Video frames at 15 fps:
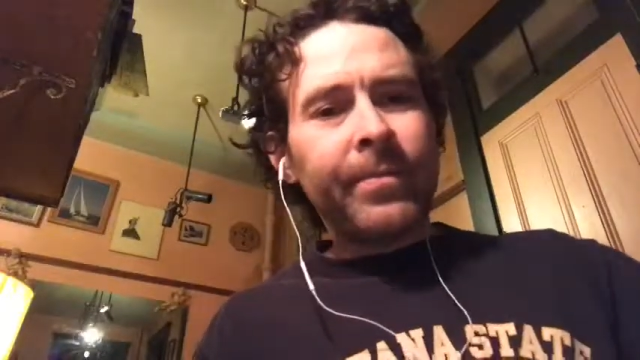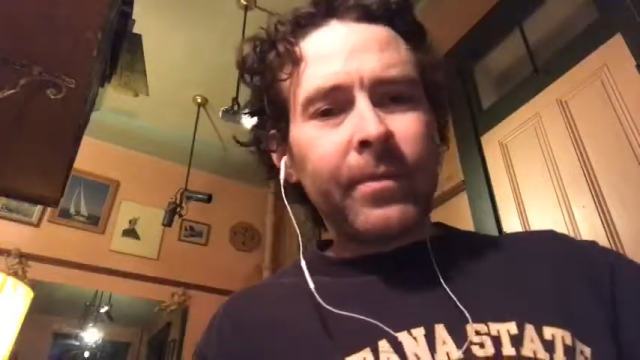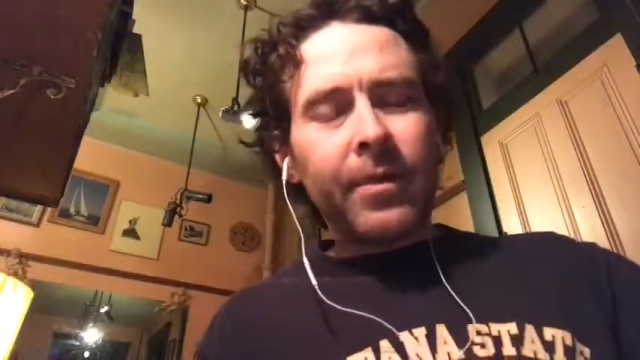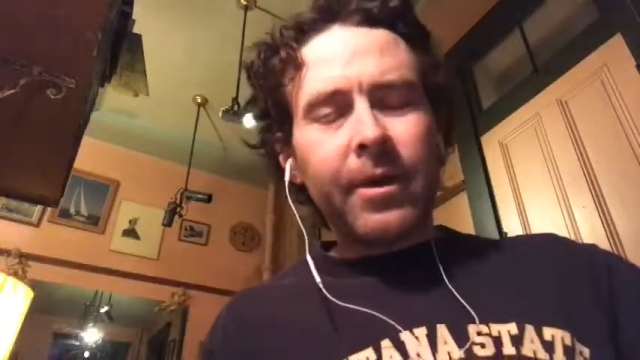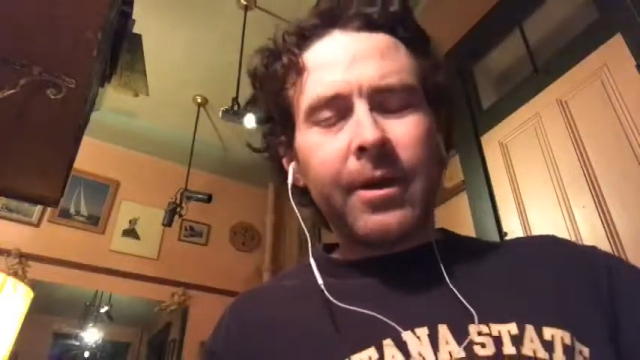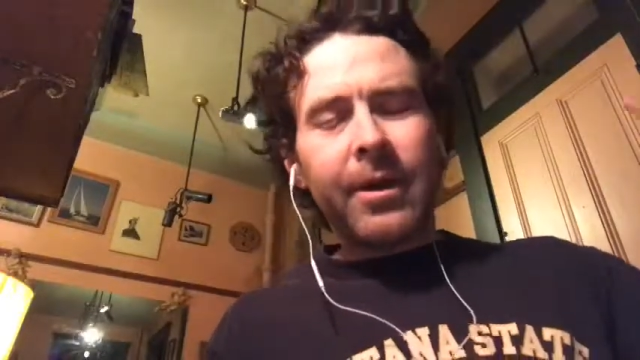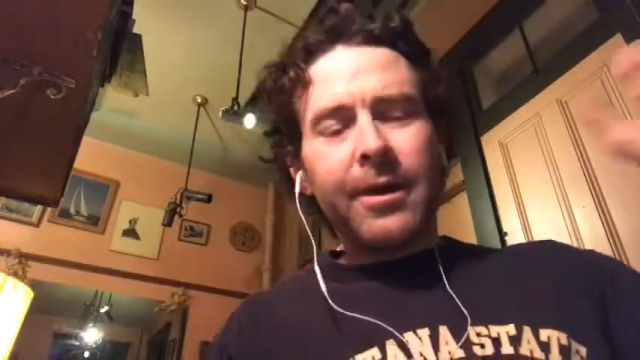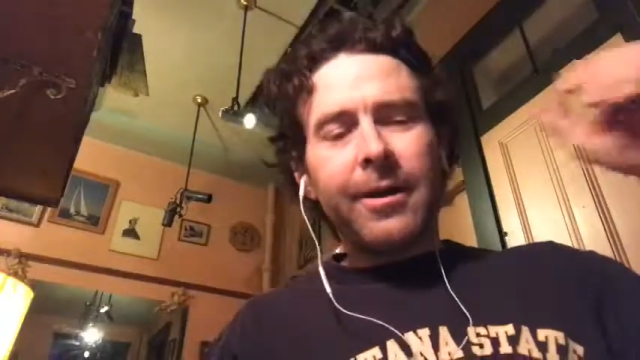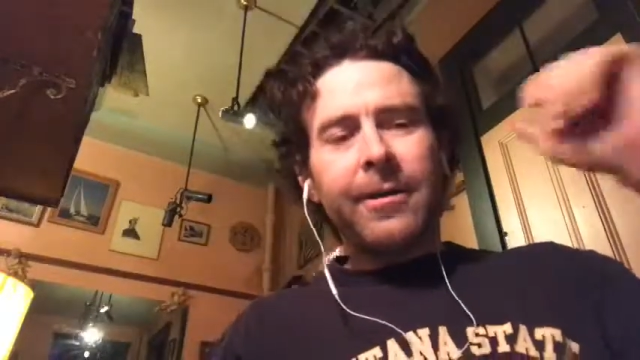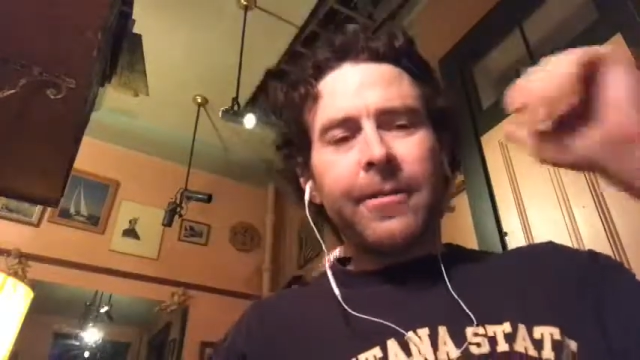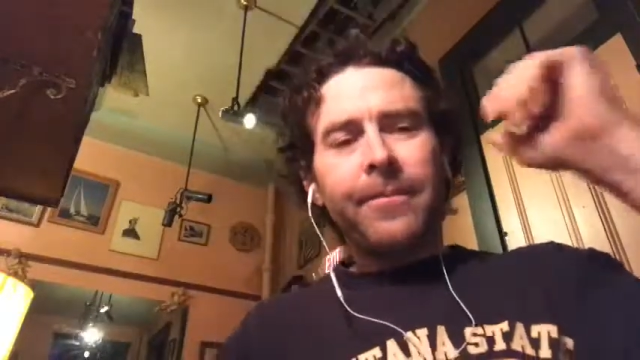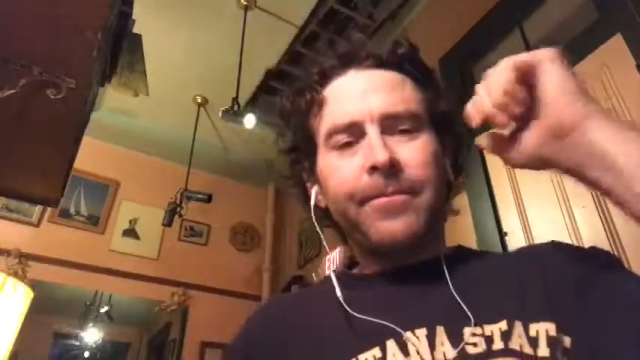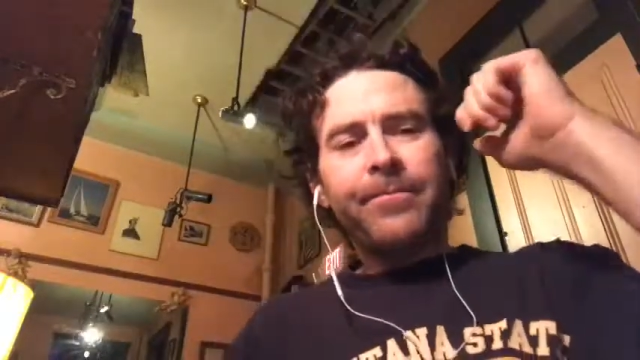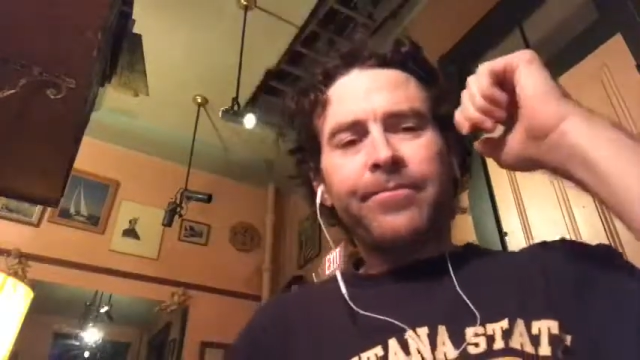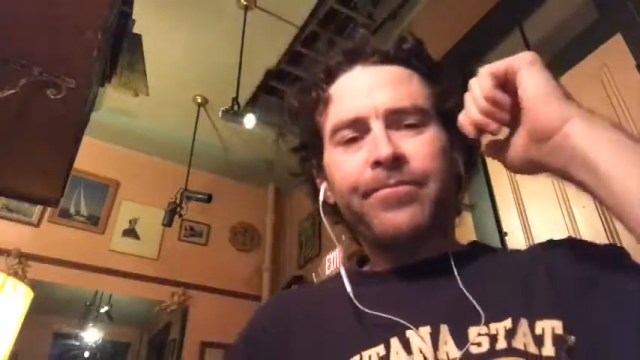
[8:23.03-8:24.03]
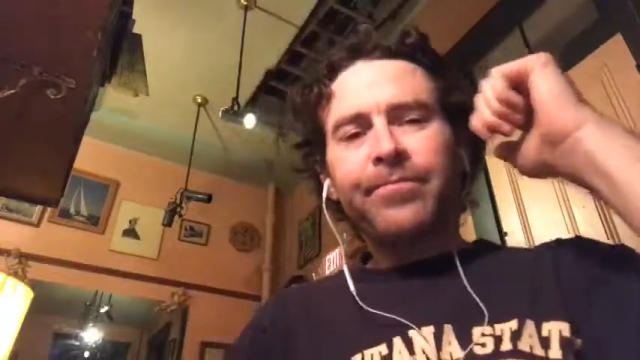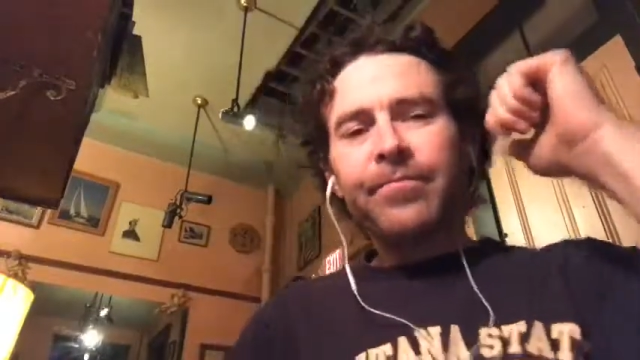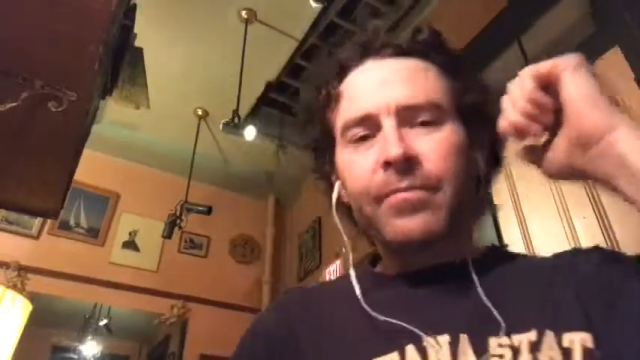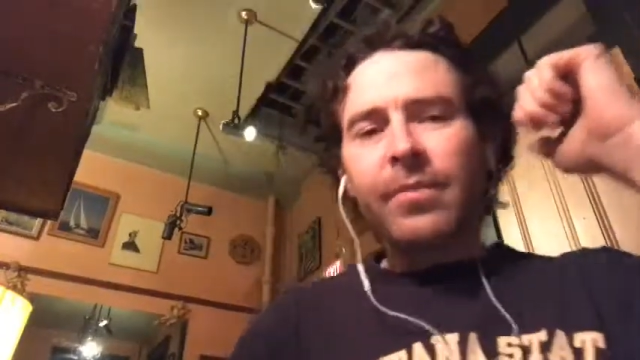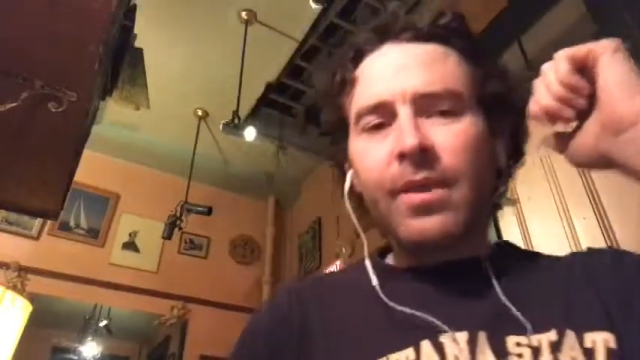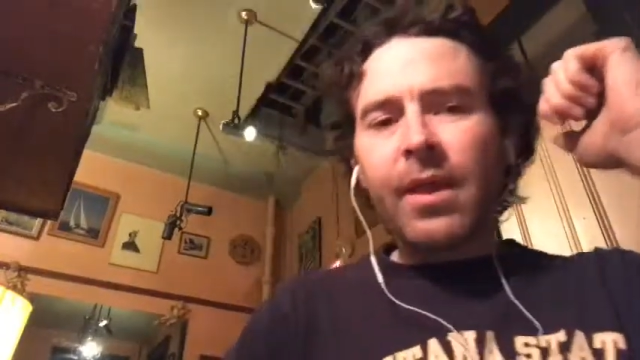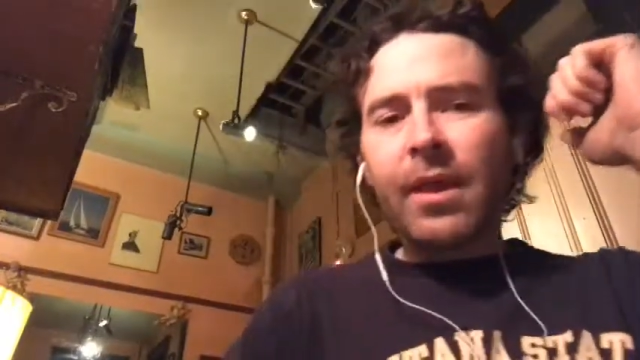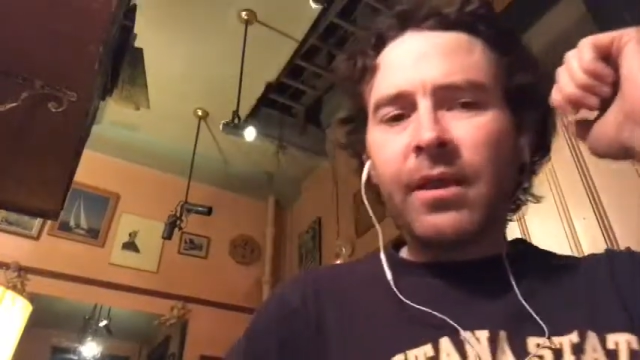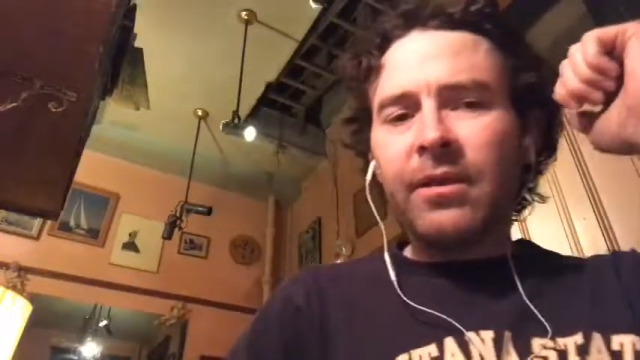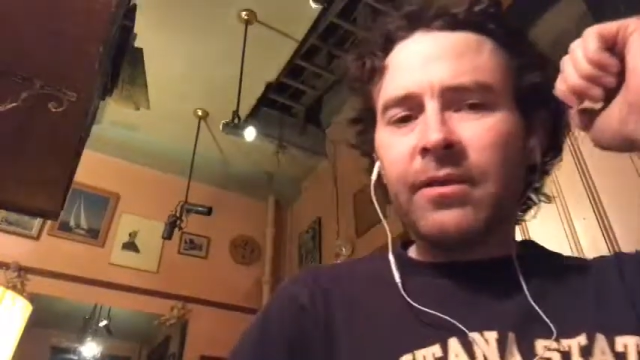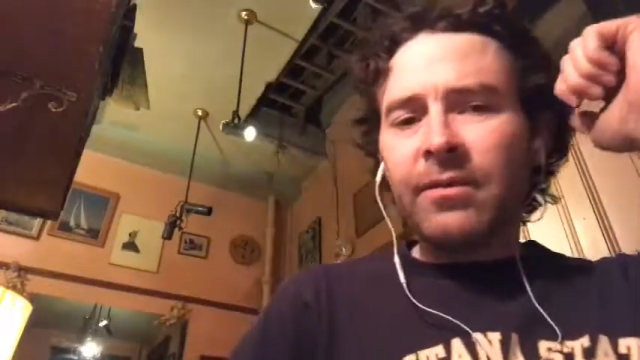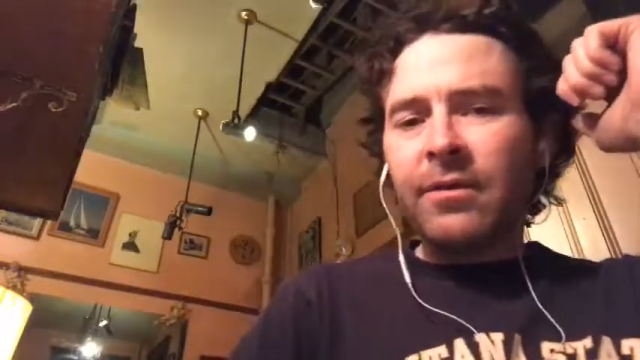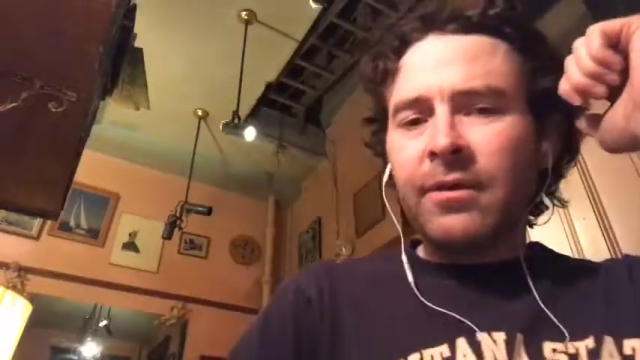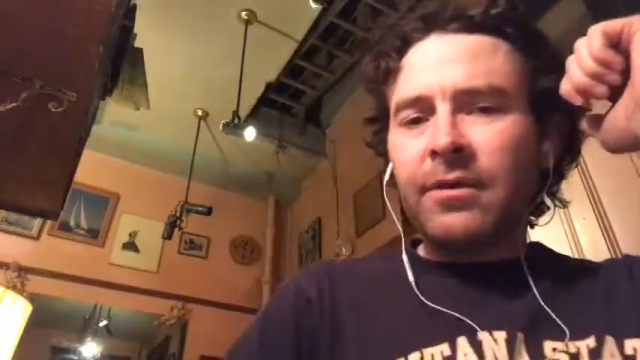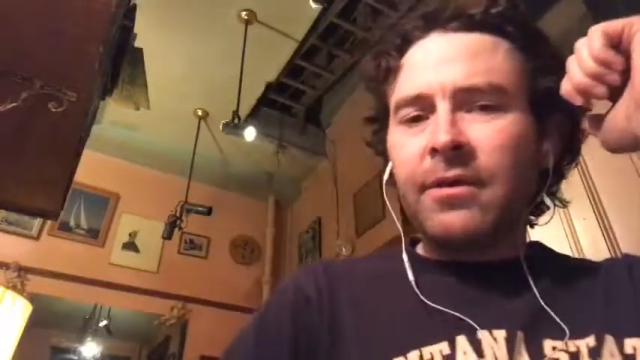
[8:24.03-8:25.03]

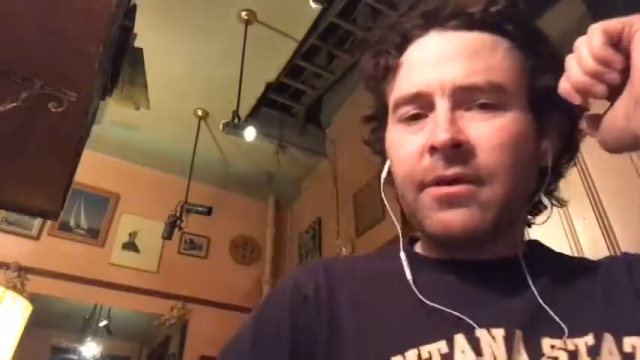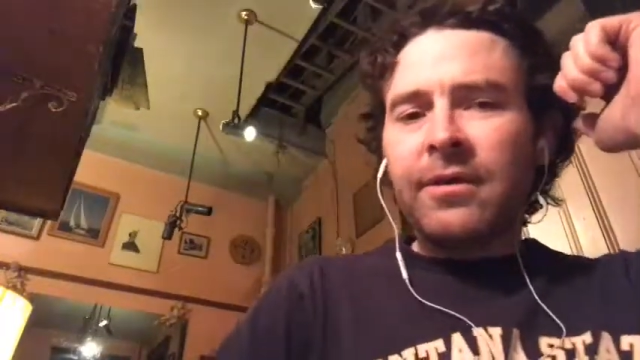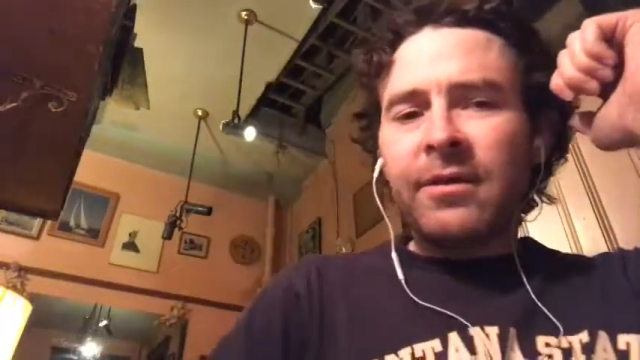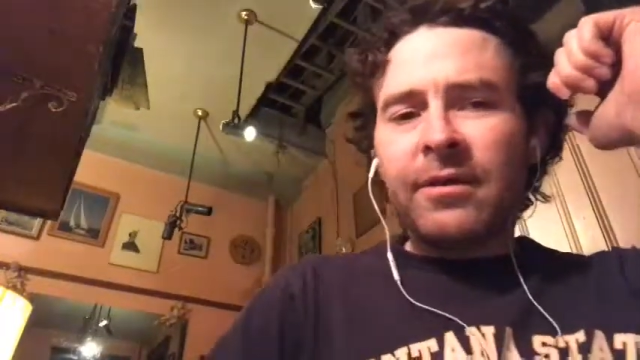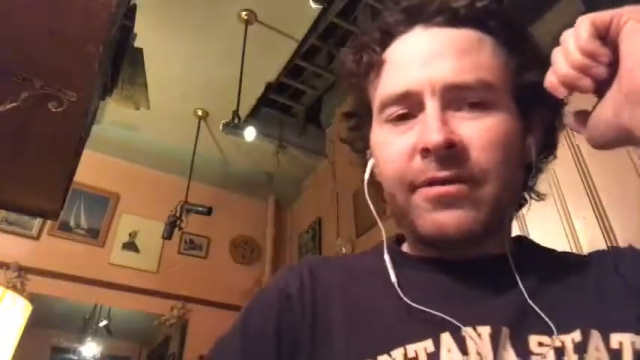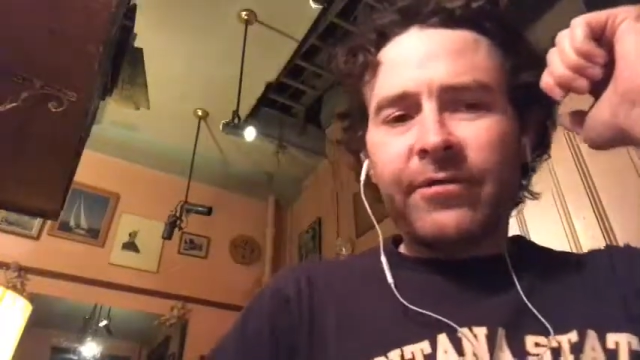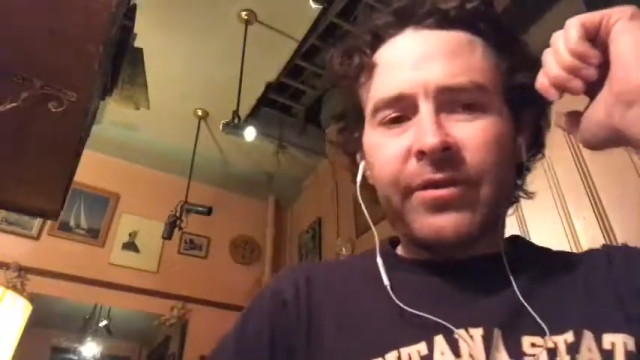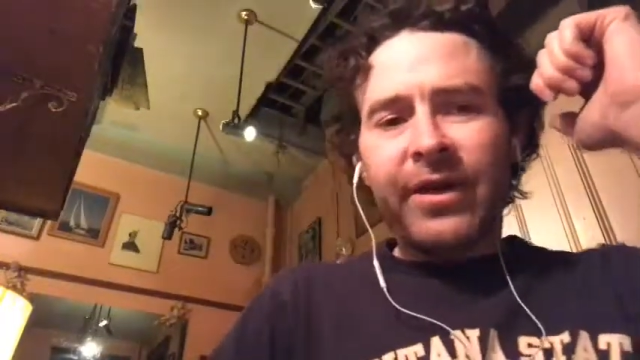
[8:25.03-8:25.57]
Ray